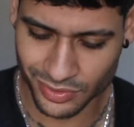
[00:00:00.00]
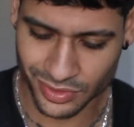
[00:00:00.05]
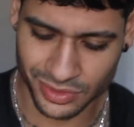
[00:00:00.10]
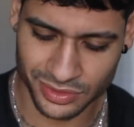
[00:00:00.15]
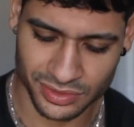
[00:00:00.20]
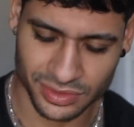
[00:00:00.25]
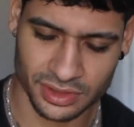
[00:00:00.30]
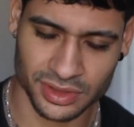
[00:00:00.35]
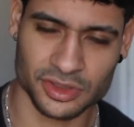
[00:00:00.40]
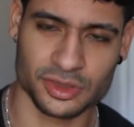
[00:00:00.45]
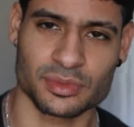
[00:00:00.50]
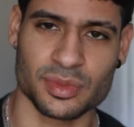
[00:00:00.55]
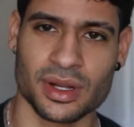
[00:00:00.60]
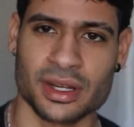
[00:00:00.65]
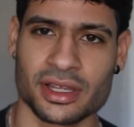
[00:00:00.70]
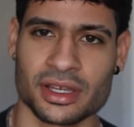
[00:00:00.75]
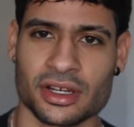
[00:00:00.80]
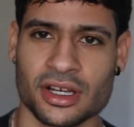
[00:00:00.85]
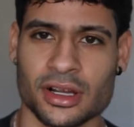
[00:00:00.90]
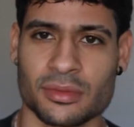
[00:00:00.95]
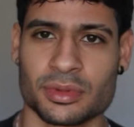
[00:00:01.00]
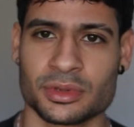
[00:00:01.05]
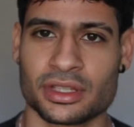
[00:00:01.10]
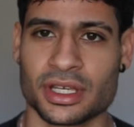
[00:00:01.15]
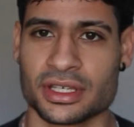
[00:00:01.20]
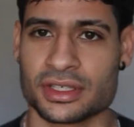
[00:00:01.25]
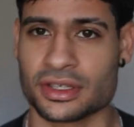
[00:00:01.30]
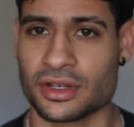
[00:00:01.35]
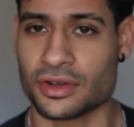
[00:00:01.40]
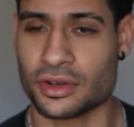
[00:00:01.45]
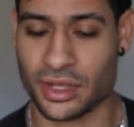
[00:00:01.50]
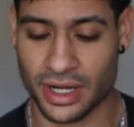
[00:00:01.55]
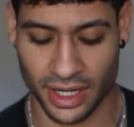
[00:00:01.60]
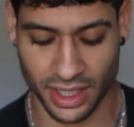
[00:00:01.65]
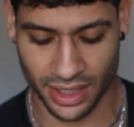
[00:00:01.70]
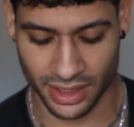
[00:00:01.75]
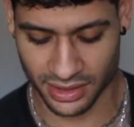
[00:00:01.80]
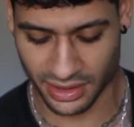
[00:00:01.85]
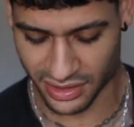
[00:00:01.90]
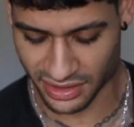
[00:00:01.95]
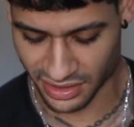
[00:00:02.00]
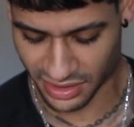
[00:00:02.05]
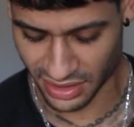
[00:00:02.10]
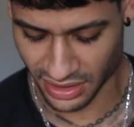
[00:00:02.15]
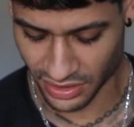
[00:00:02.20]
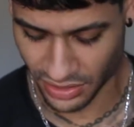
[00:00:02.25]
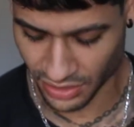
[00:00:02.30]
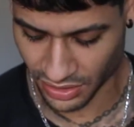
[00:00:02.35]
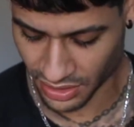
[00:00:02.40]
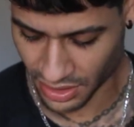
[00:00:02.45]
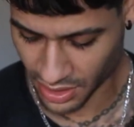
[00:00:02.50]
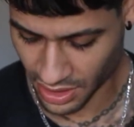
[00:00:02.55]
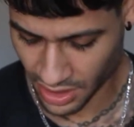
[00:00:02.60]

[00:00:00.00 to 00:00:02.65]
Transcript: Well, this is probably a couple days ago that I got this sneaker